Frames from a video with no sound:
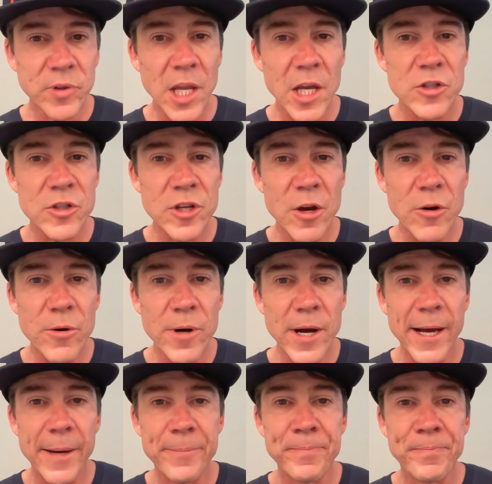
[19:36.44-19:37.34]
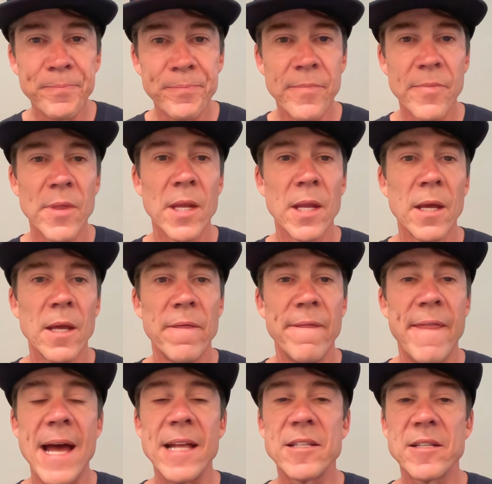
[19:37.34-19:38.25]
So
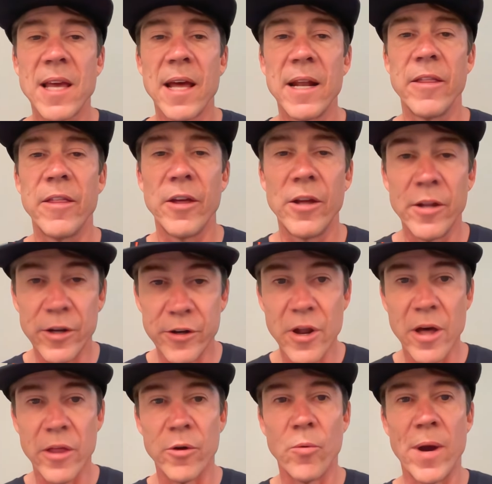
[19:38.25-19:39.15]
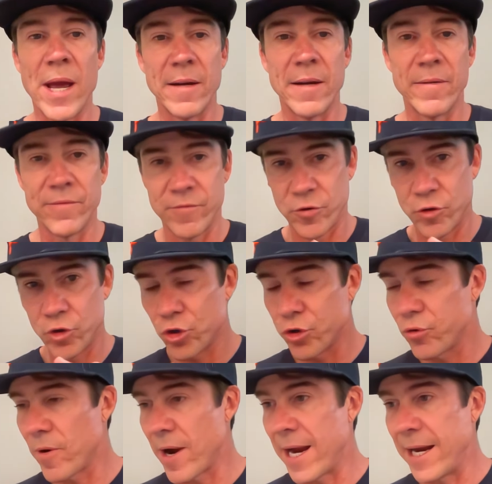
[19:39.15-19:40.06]
that's kind of another way of
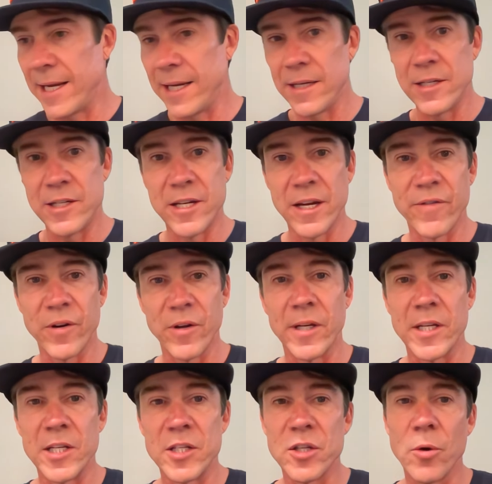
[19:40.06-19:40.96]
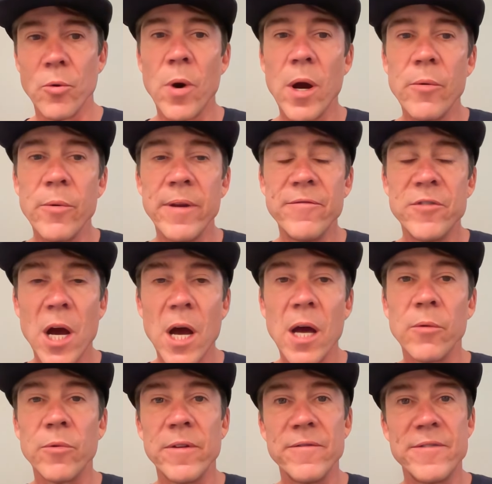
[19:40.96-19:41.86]
training differently. So what we've
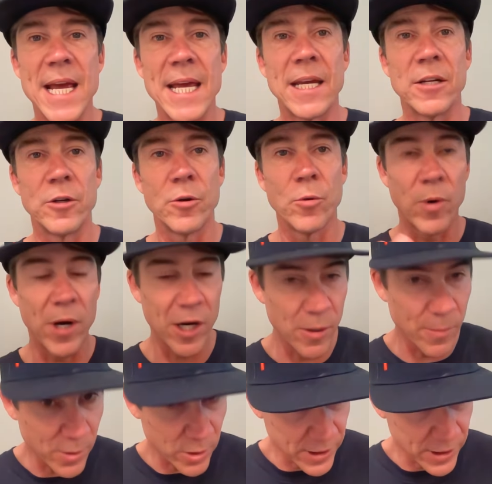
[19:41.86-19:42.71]
done, we've taken your wearable